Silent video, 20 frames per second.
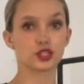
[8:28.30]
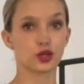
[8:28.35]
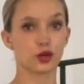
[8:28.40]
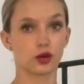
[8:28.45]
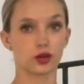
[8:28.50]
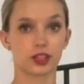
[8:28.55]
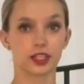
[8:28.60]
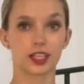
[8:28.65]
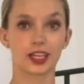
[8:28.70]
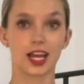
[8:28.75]

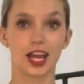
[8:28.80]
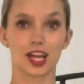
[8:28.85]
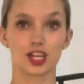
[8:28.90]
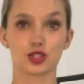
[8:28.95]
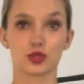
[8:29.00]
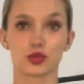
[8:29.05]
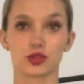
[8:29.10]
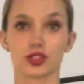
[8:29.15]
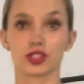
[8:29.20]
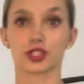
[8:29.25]
totally
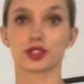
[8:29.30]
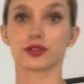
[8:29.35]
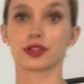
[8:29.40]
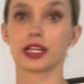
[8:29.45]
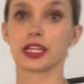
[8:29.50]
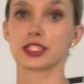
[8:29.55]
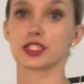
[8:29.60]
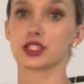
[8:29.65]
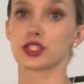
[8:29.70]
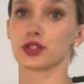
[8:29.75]
casual and you're
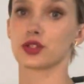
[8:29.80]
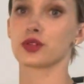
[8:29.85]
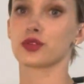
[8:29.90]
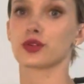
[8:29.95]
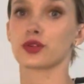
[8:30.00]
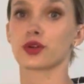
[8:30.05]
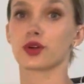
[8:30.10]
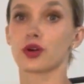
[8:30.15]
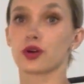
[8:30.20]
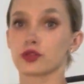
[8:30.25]
ready
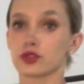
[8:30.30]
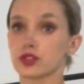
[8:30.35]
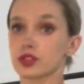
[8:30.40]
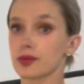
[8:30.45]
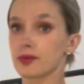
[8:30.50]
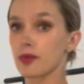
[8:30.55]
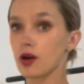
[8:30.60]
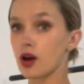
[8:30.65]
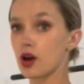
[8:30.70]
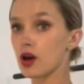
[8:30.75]
to go to
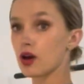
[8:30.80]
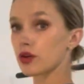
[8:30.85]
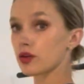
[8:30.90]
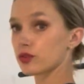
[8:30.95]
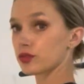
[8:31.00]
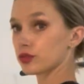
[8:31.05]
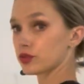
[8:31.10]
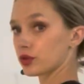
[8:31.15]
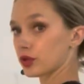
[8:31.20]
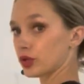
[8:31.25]
the mall, go
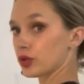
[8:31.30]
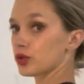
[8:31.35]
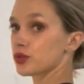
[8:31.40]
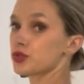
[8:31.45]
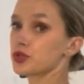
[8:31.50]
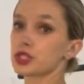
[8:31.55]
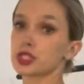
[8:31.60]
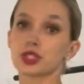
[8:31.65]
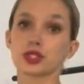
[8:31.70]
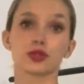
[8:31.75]
to the
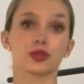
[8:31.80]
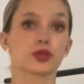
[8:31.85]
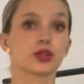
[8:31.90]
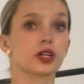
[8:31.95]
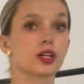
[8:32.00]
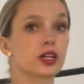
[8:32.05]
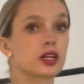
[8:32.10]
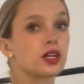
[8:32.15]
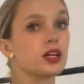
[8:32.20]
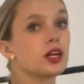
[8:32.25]
grocery
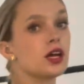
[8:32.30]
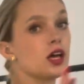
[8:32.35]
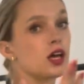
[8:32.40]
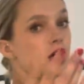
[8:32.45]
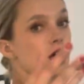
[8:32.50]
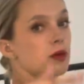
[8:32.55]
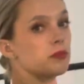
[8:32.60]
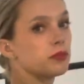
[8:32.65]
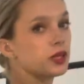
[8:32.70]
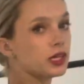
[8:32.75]
store,
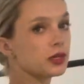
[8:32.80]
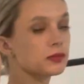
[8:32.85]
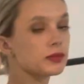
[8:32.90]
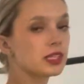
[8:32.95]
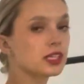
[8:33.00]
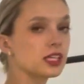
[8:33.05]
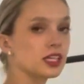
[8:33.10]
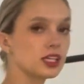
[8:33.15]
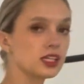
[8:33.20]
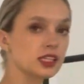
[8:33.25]
pick up the
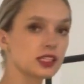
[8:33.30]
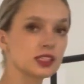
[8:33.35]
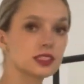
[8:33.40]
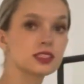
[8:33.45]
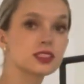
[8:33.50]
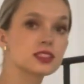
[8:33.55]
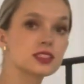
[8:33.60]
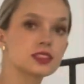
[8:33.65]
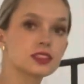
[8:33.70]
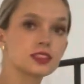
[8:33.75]

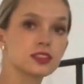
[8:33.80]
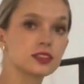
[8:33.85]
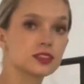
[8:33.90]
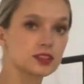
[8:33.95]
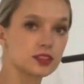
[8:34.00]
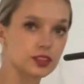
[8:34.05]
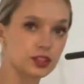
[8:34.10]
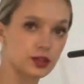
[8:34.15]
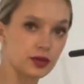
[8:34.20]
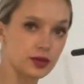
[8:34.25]
kids,
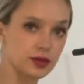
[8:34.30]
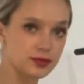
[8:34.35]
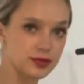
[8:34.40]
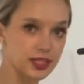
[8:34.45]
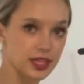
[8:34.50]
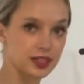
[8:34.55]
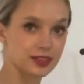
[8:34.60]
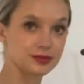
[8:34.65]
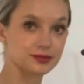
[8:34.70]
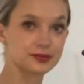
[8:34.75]
you know what I'm
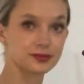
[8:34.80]
saying.